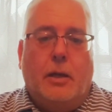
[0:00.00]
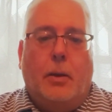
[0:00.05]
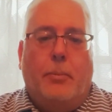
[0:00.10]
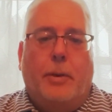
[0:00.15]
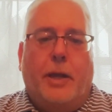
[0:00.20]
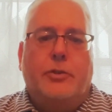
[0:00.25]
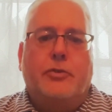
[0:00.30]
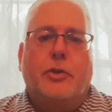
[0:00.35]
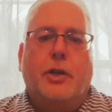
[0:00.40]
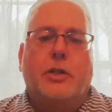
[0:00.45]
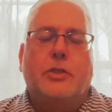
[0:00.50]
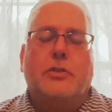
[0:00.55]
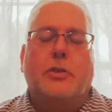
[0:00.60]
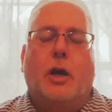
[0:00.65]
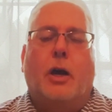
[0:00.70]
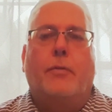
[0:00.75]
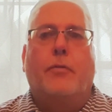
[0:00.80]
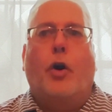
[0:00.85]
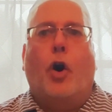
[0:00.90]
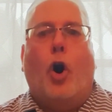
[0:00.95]
a matrix
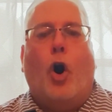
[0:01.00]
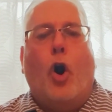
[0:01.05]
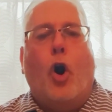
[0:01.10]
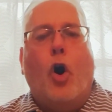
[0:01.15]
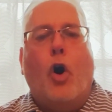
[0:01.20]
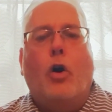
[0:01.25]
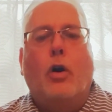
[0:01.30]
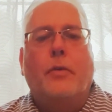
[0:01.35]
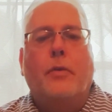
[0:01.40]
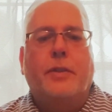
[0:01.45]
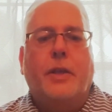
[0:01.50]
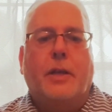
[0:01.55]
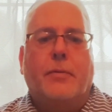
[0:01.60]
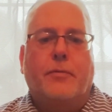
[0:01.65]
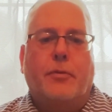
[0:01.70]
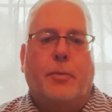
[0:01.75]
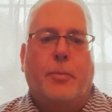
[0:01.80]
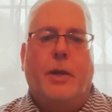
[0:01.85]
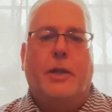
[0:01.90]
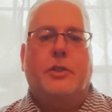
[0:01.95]
of all of the
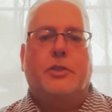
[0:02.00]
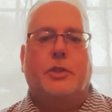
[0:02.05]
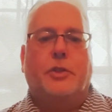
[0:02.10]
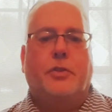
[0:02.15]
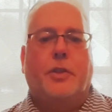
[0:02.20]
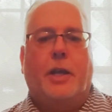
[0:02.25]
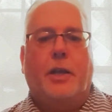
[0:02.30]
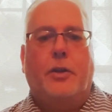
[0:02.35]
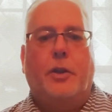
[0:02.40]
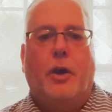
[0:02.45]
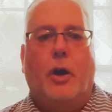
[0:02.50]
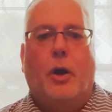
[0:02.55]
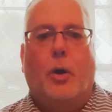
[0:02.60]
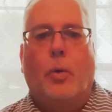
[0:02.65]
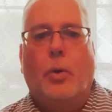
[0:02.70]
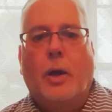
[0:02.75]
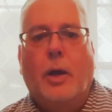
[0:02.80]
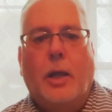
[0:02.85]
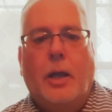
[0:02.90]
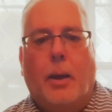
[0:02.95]
information they
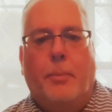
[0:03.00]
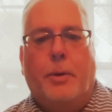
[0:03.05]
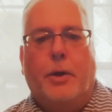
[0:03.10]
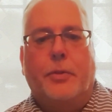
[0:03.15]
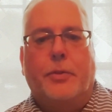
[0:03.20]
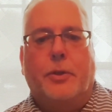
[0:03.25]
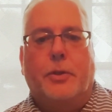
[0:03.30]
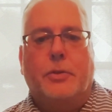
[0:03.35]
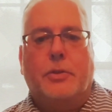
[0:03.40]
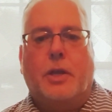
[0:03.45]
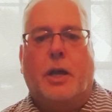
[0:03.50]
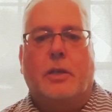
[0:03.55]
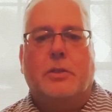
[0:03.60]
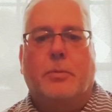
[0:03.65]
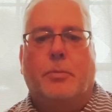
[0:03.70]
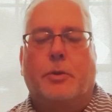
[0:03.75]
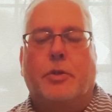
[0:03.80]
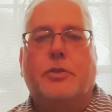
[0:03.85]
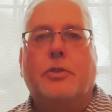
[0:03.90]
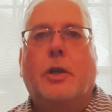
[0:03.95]
know about those
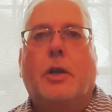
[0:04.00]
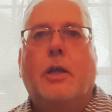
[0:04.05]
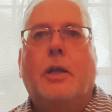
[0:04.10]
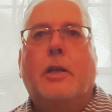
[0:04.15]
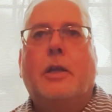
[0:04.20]
customers.